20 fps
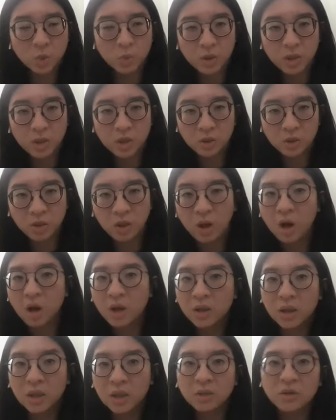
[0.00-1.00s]
to be your
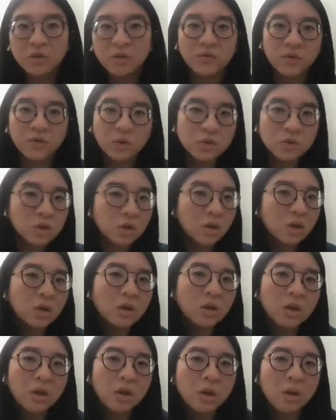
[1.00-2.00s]
colleague in the
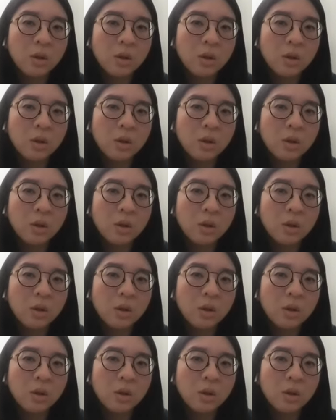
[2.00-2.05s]
future,